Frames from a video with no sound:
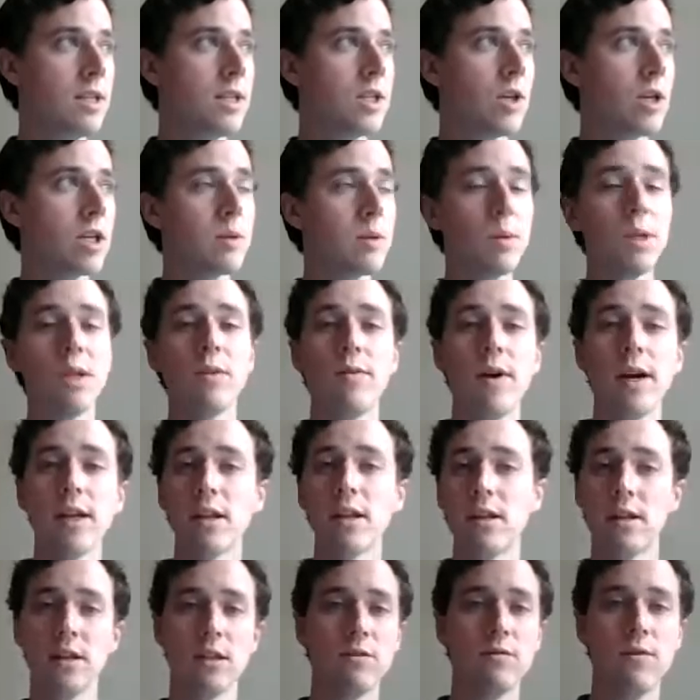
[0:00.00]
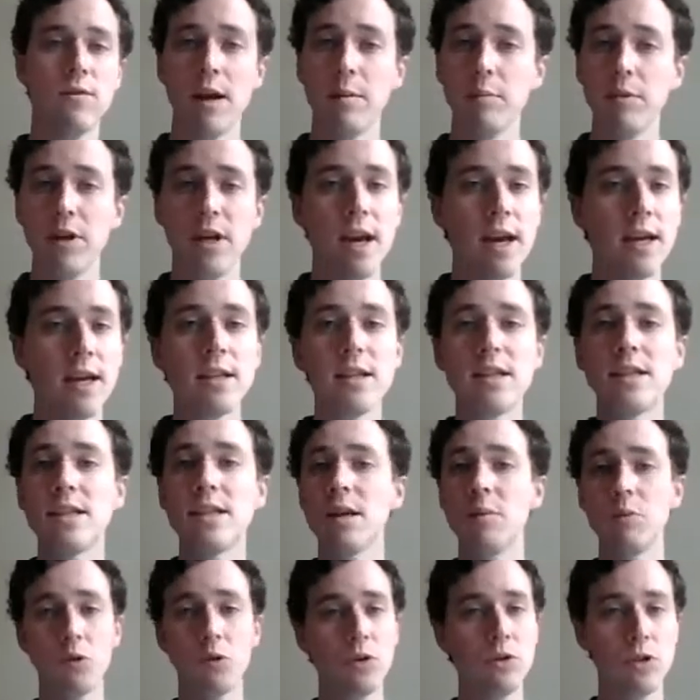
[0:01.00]
talked about the fact that his family had a
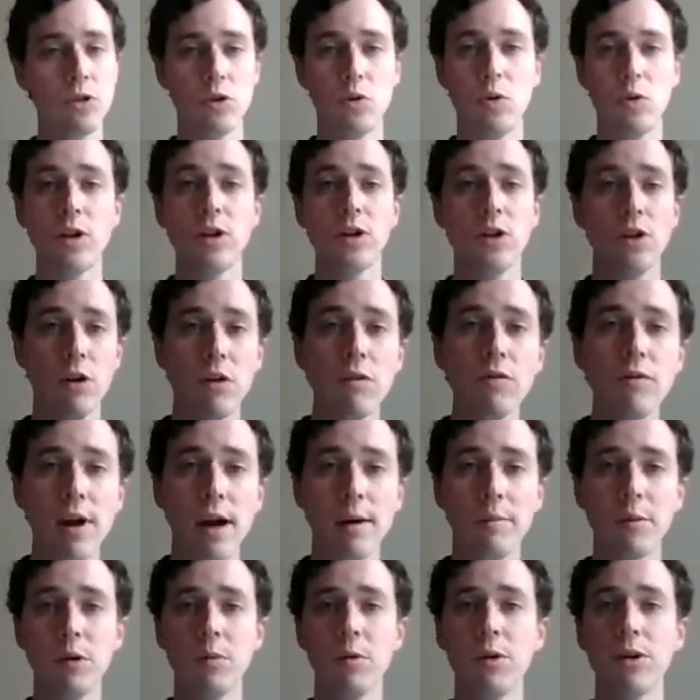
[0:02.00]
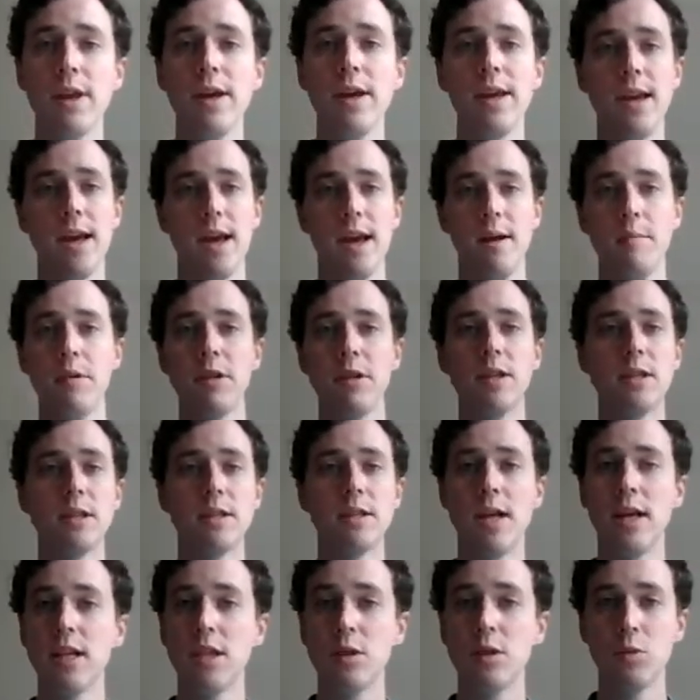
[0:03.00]
similar story to your family, where they came to the
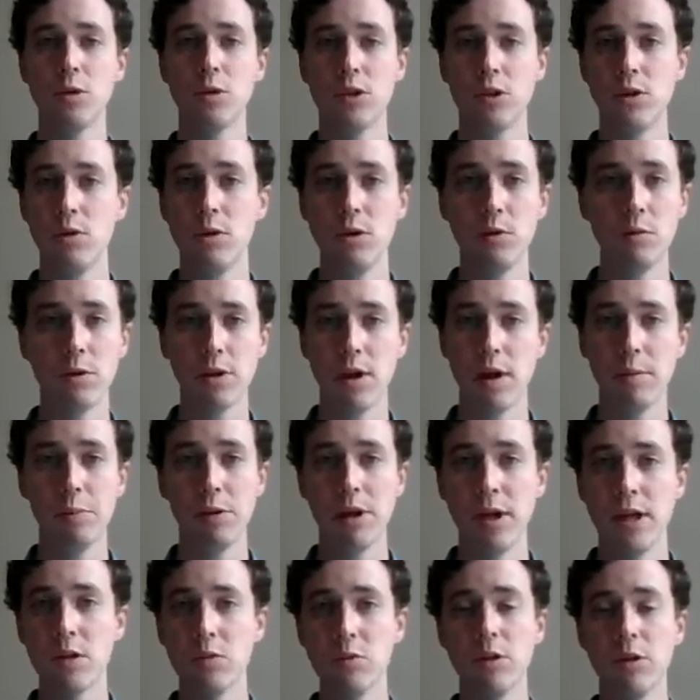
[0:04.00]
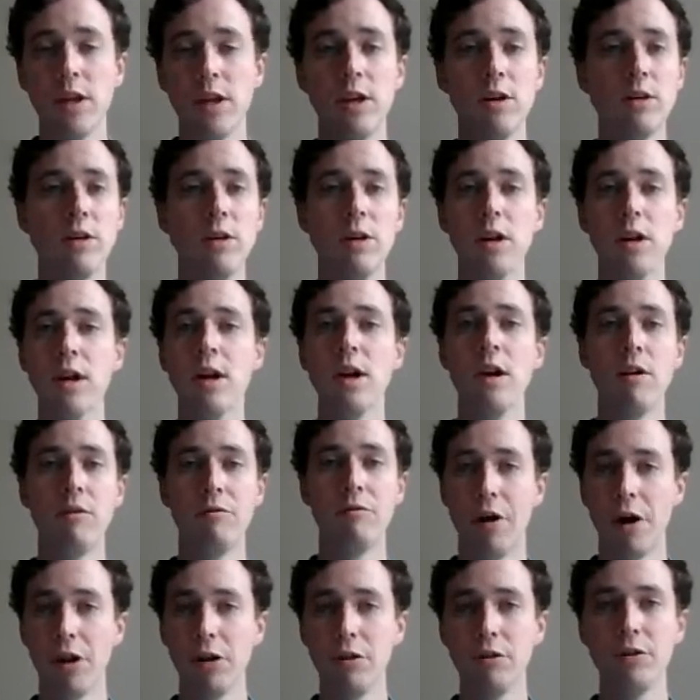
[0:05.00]
States pursuing a place where they could
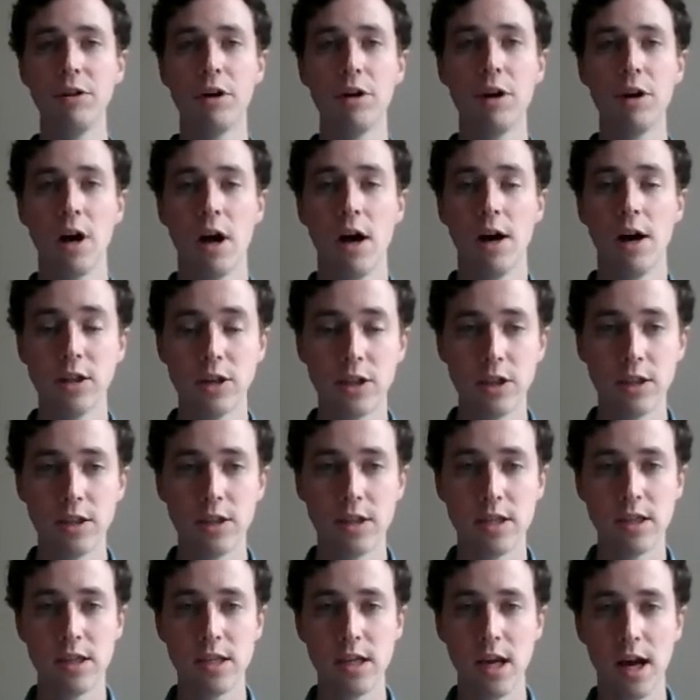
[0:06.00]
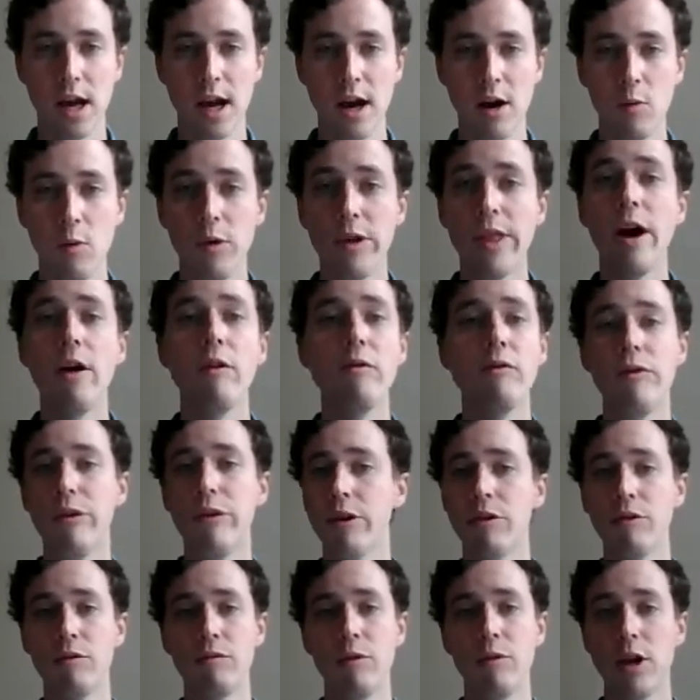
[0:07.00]
follow their conscience without
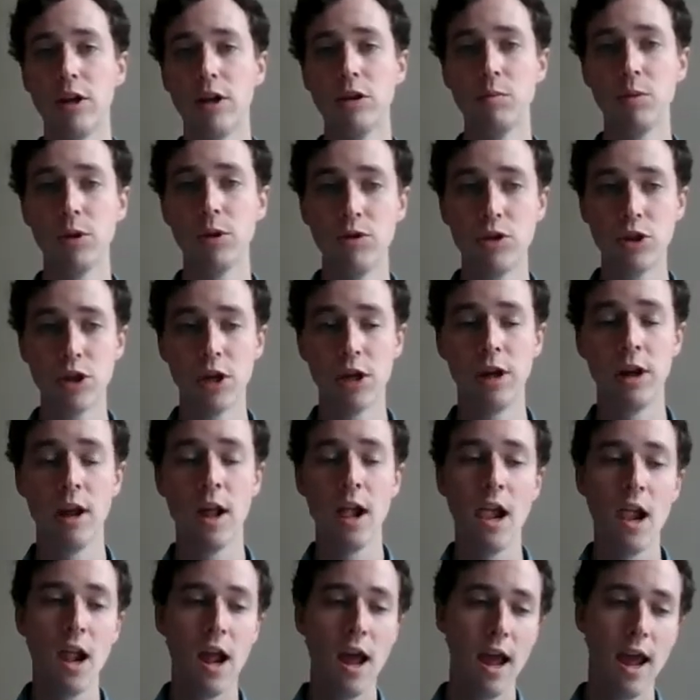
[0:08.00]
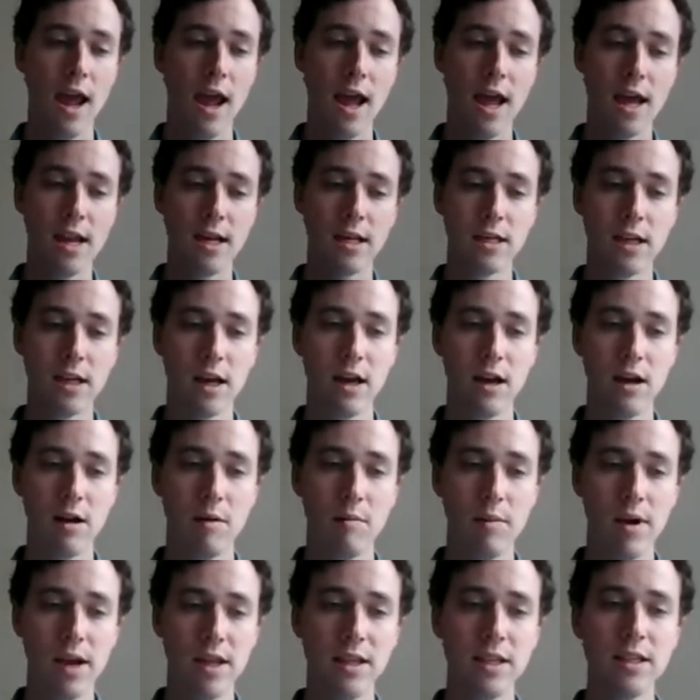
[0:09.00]
fear of retribution. And
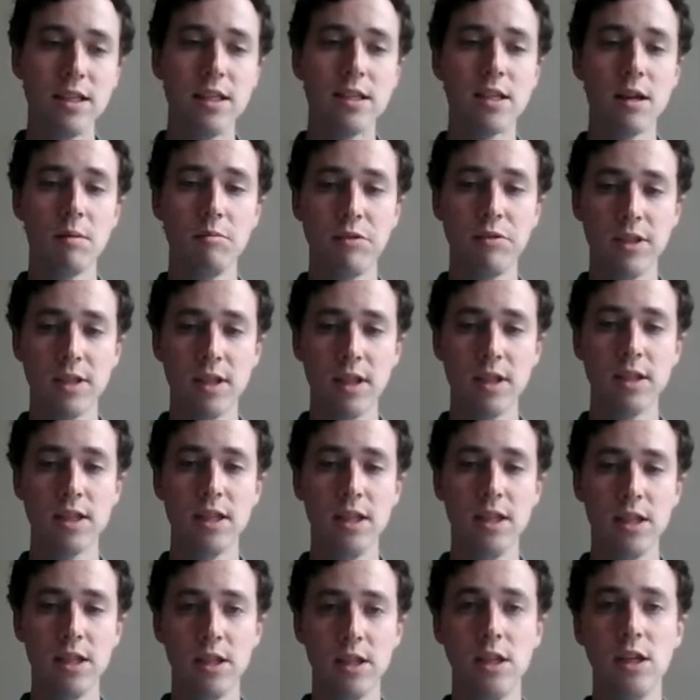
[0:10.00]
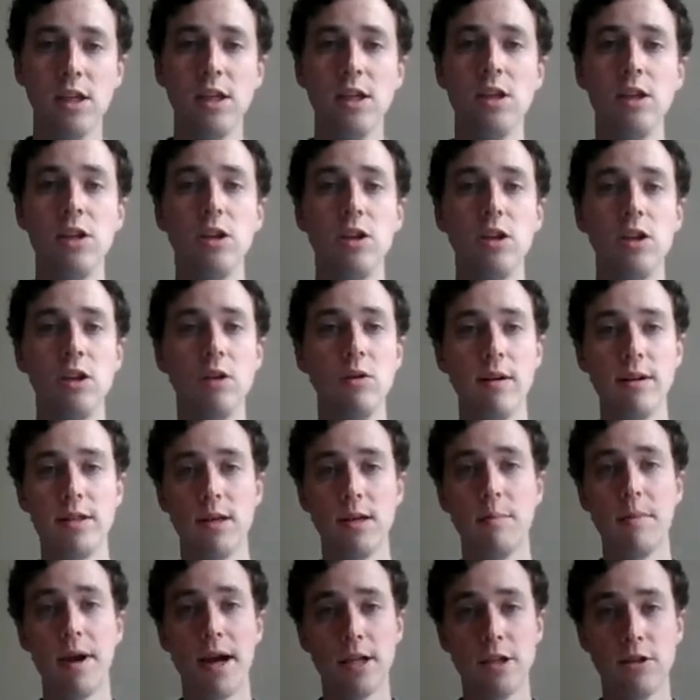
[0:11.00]
this is something that the U.S.
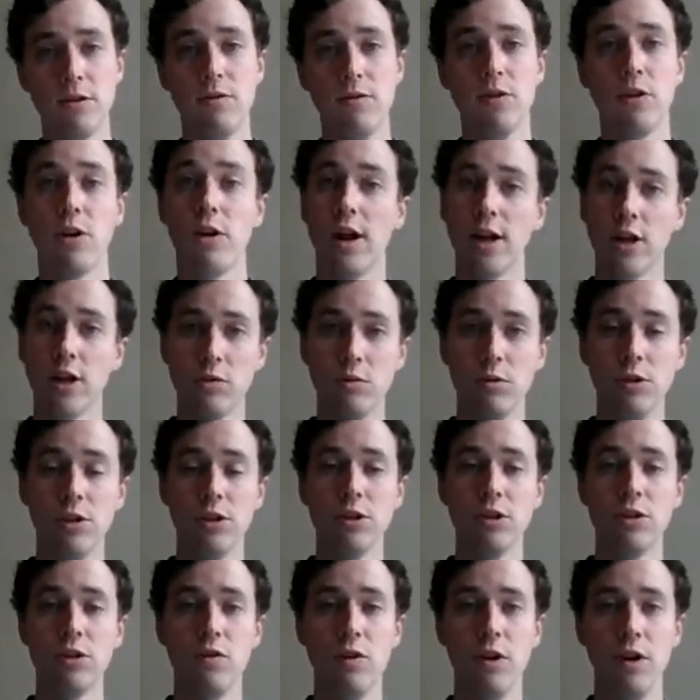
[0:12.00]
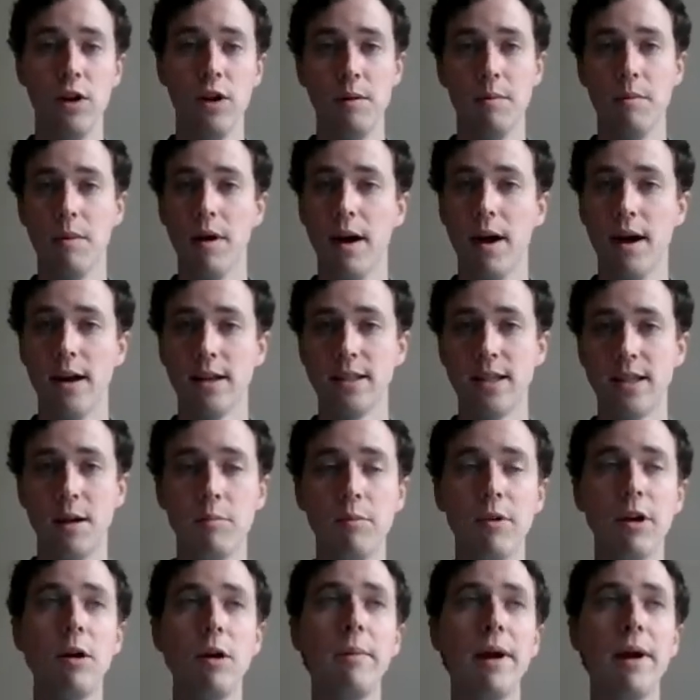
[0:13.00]
Ambassador for International Religious Freedom, Sam
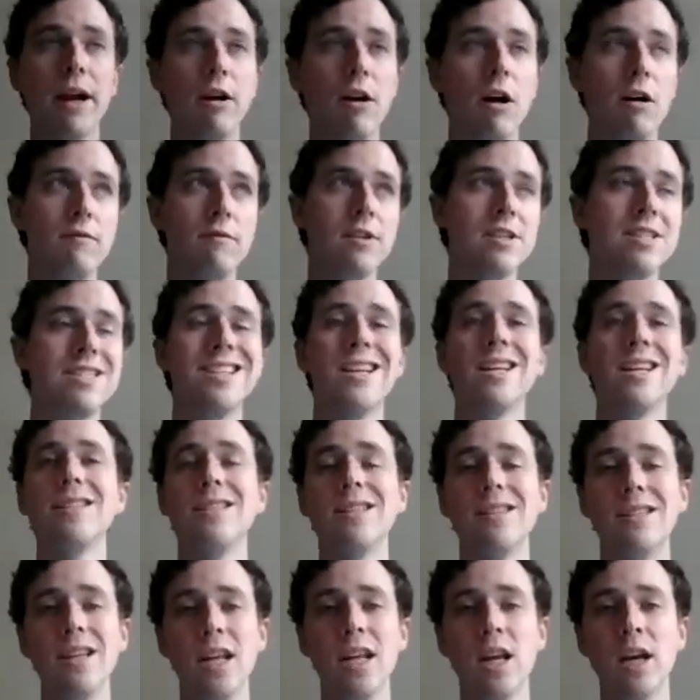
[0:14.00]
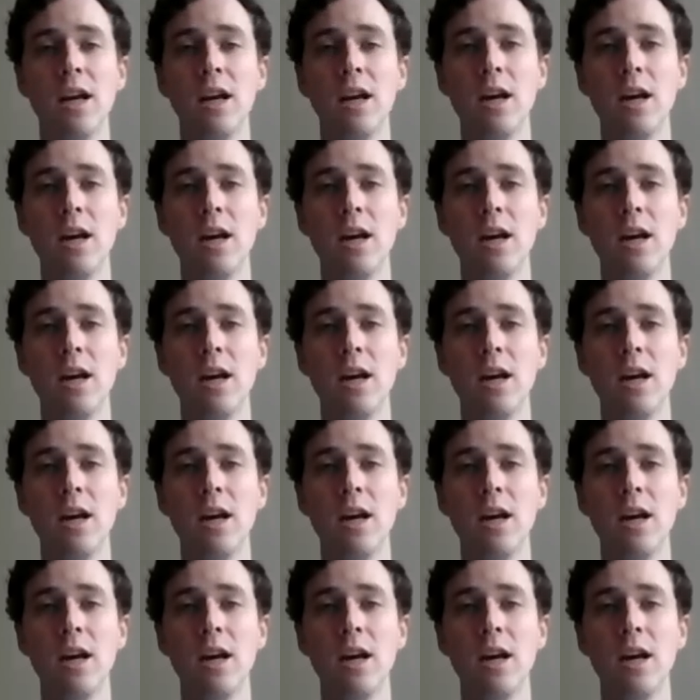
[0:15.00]
Brownback, often says, is that